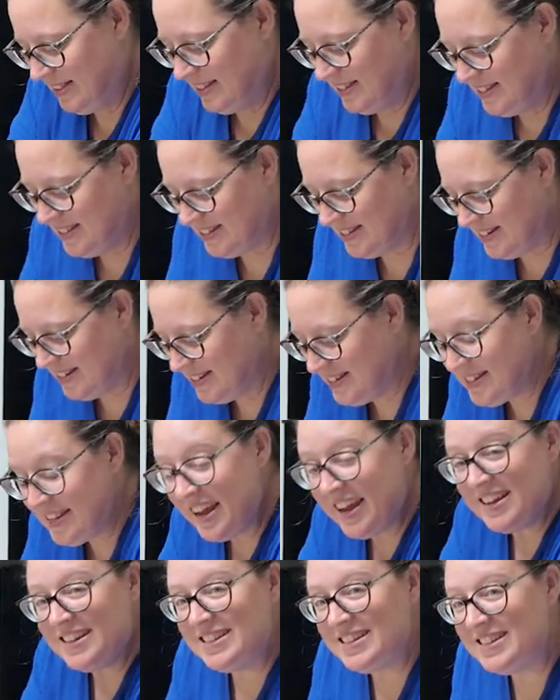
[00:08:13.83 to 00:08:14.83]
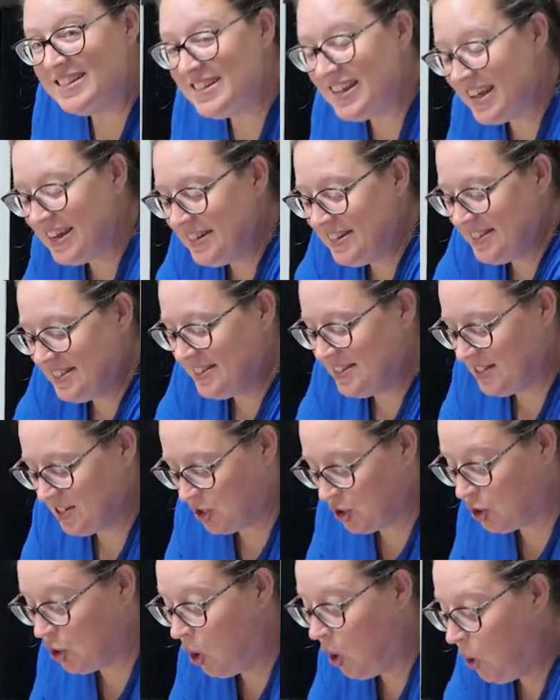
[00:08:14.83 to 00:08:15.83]
this is a
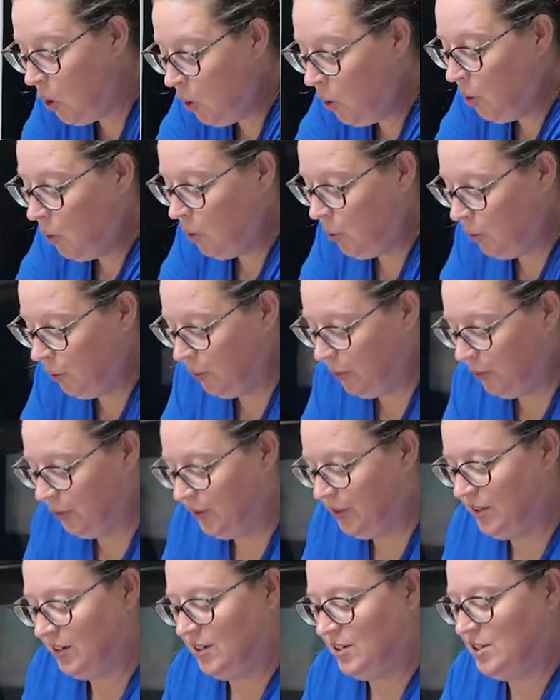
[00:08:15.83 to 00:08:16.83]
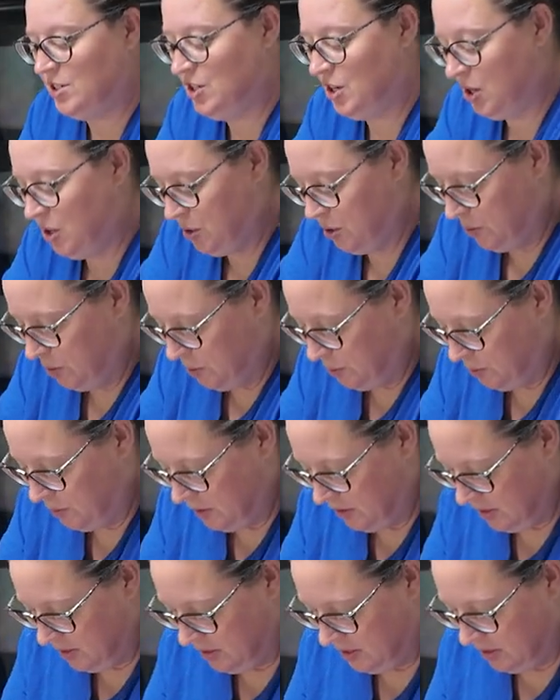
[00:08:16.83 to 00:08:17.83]
dense, cold dough.